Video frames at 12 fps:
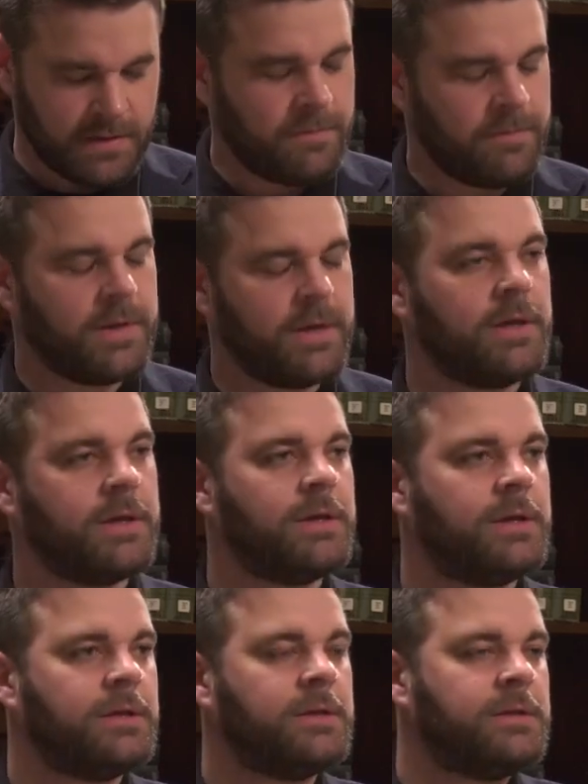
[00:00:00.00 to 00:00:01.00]
some
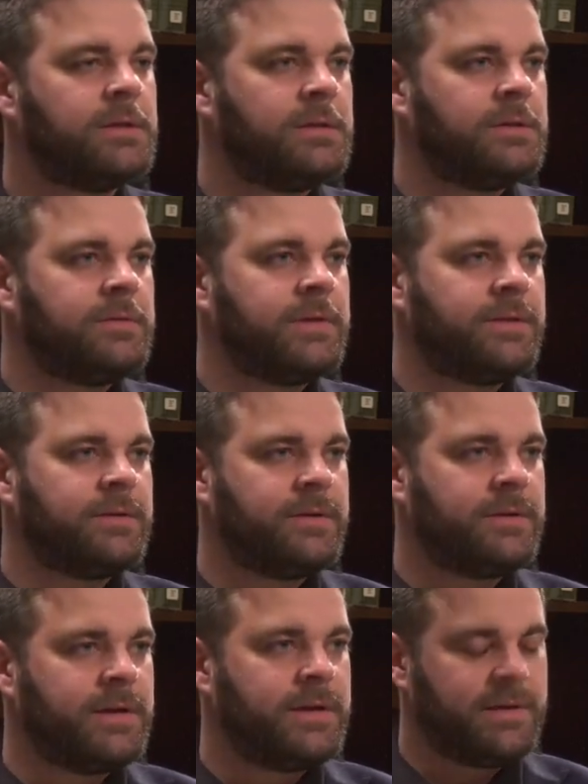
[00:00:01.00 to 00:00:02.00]

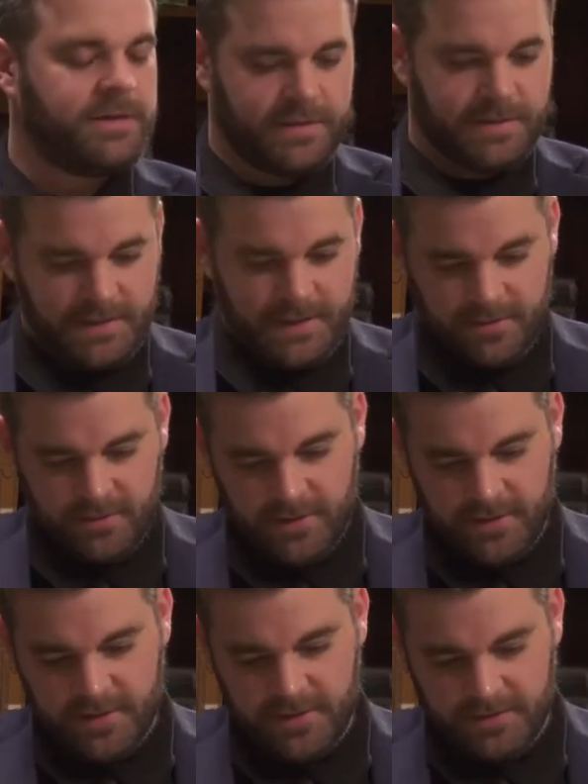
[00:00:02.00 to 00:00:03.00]
rather
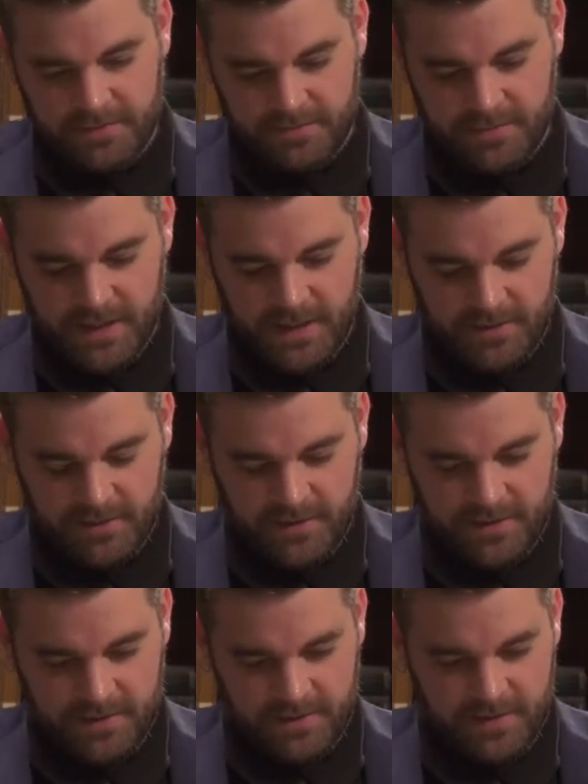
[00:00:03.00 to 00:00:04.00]
sacrilegious,
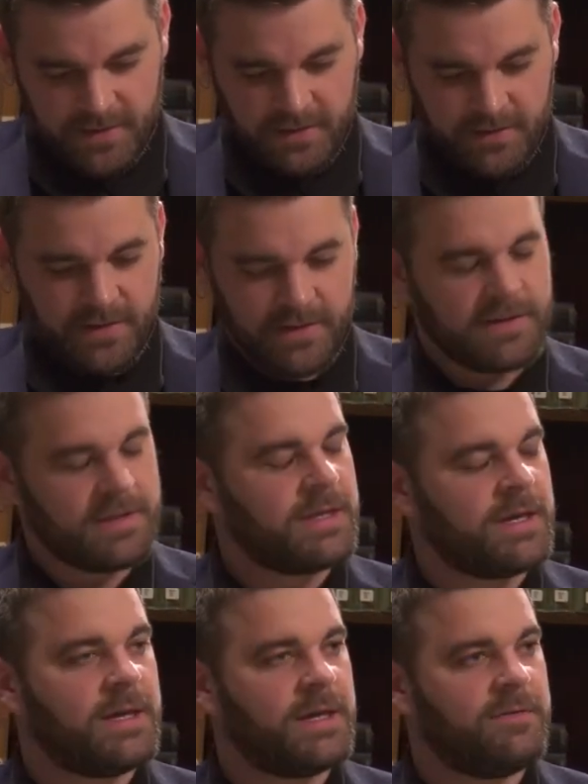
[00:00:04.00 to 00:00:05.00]
scandalous, to say the least,
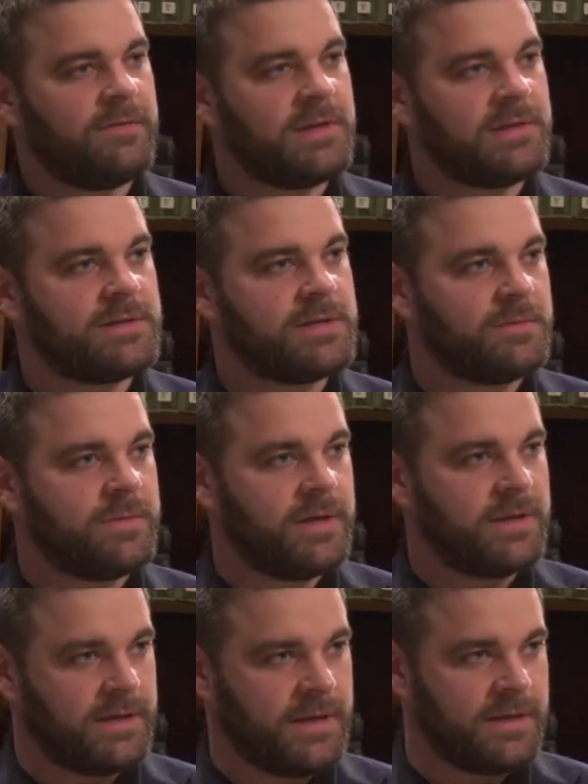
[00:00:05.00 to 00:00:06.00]
events that took
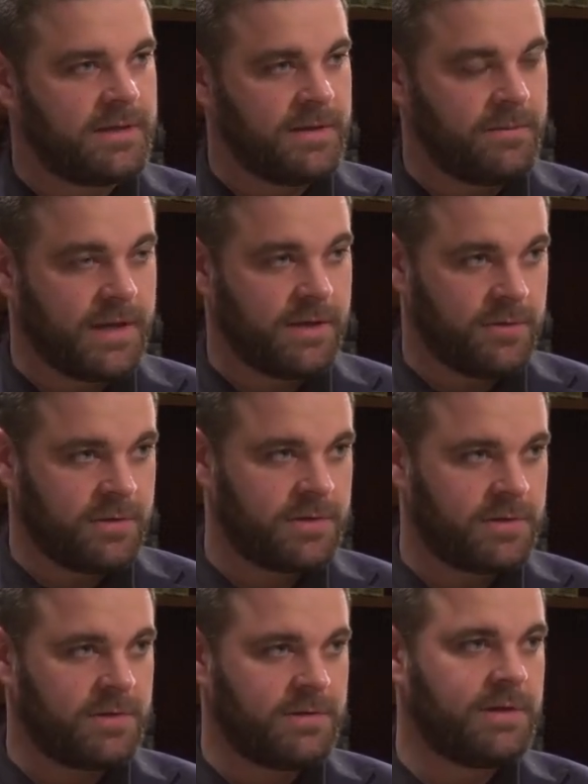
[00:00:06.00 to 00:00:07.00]
place at St.
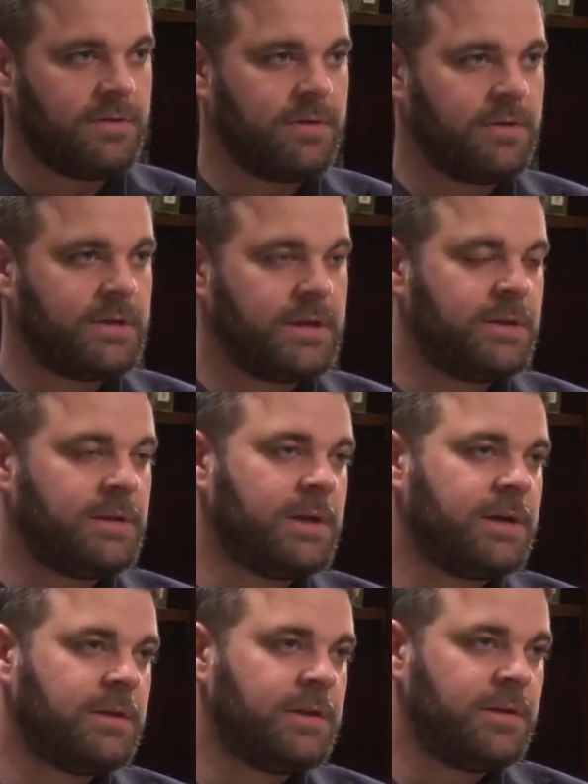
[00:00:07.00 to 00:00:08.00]
Patrick's Cathedral in
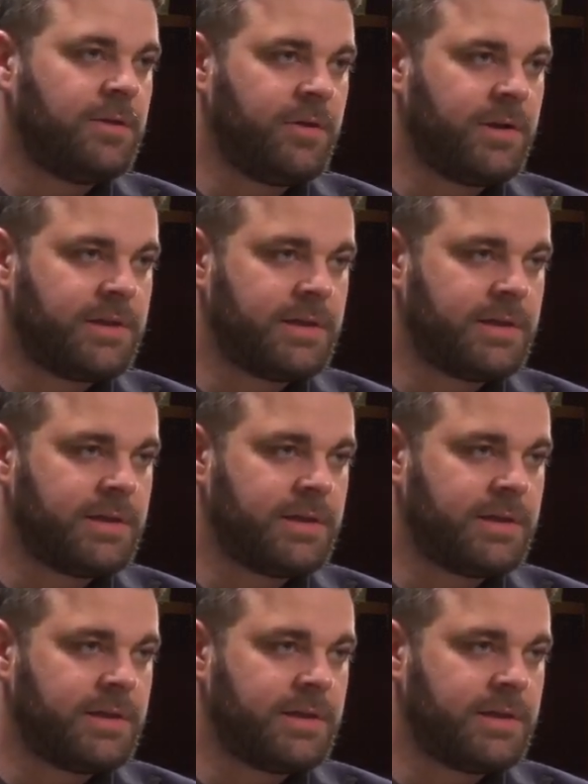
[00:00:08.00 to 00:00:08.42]
New York